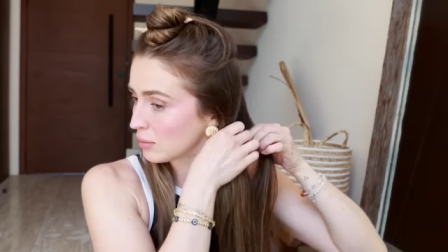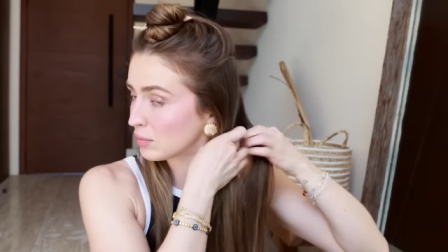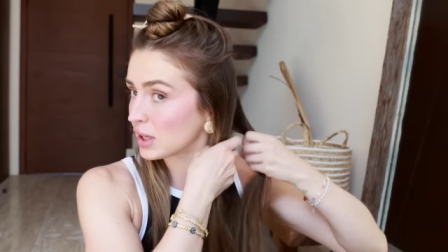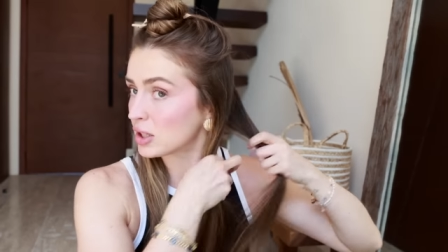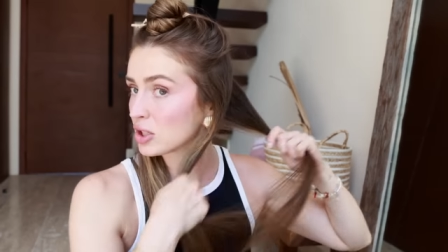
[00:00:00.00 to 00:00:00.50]

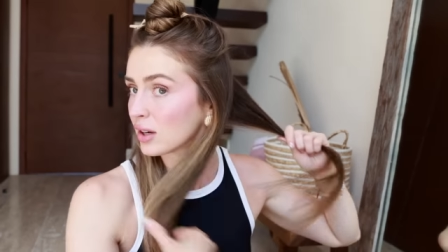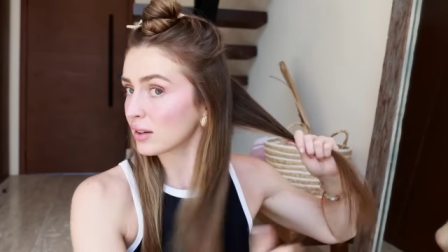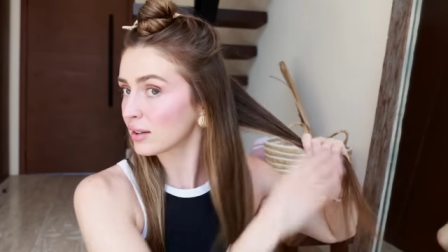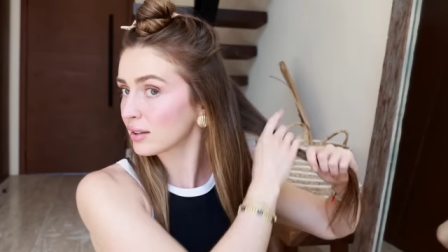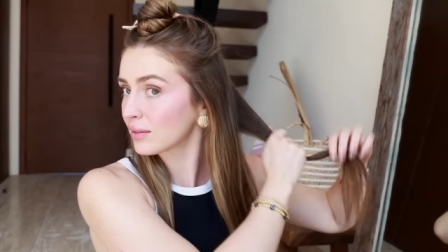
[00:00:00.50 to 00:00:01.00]
big
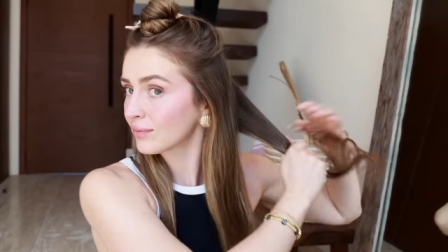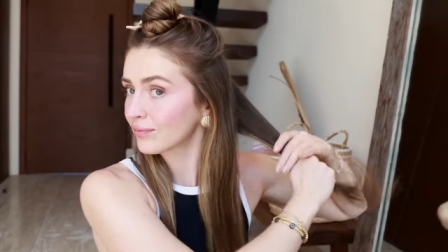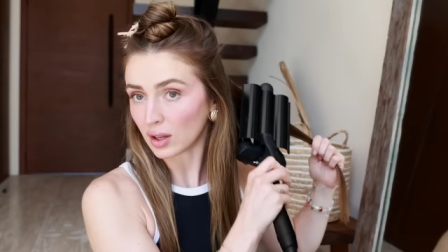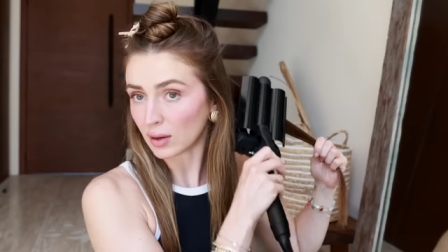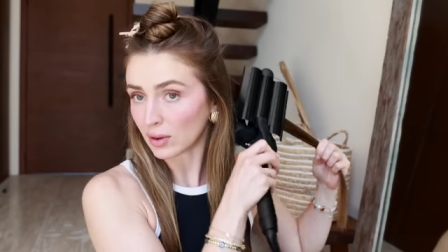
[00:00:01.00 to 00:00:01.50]
chunks
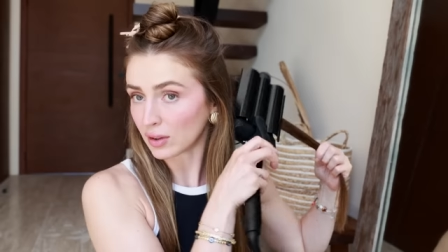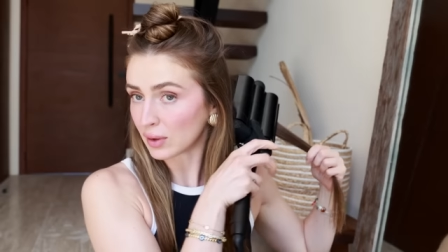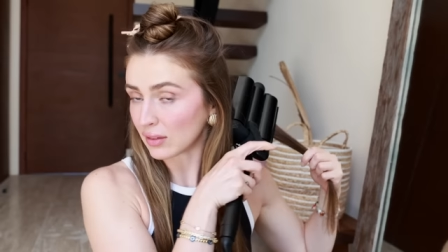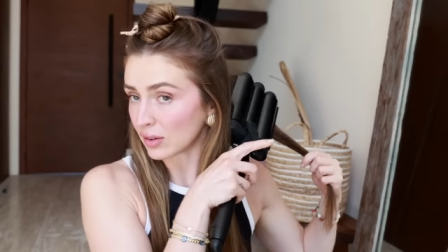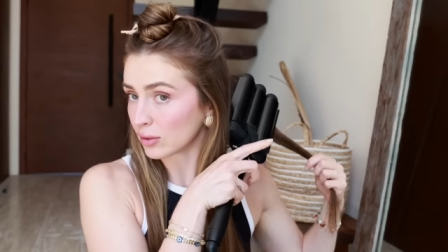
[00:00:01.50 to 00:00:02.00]
and I run the
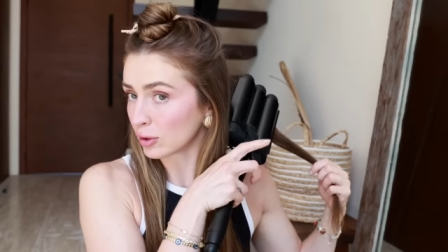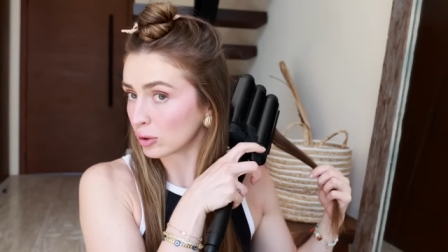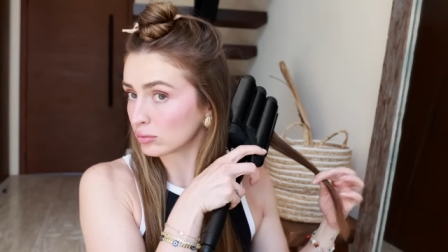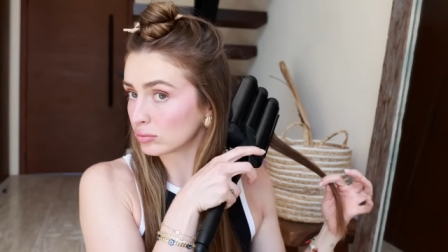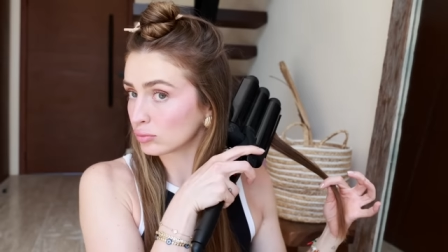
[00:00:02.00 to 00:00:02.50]
waver through.